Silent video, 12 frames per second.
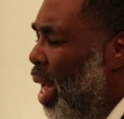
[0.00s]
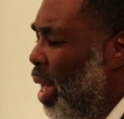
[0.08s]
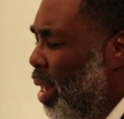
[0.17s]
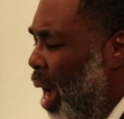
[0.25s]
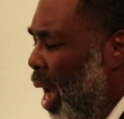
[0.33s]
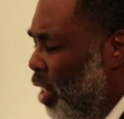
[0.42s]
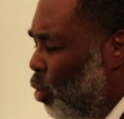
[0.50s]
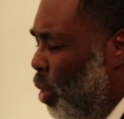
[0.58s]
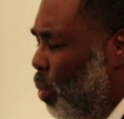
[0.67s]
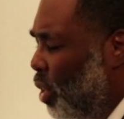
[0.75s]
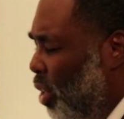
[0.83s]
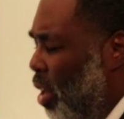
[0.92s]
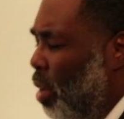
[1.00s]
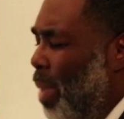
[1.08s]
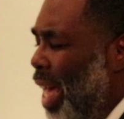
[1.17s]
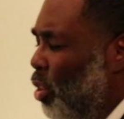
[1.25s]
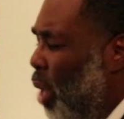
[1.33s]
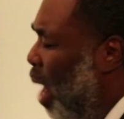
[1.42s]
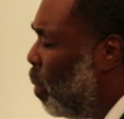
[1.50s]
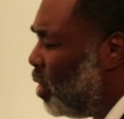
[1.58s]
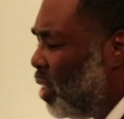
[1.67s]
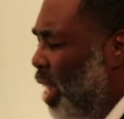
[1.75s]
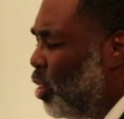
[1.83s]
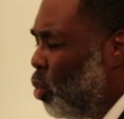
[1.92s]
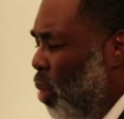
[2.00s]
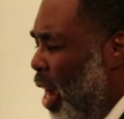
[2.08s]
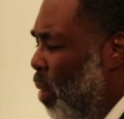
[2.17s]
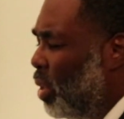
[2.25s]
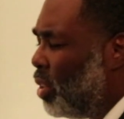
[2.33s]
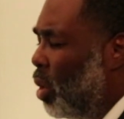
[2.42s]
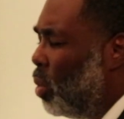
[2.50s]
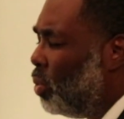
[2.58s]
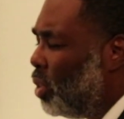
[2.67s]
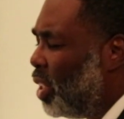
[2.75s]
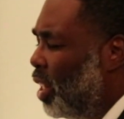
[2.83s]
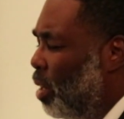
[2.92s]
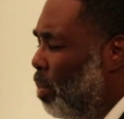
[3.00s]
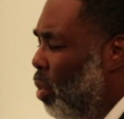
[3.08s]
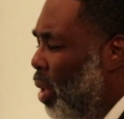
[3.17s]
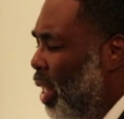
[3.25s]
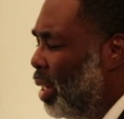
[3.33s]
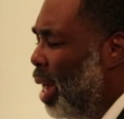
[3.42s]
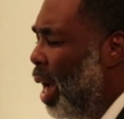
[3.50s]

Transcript: And God, as we return back to our sanctuaries on Sunday morning,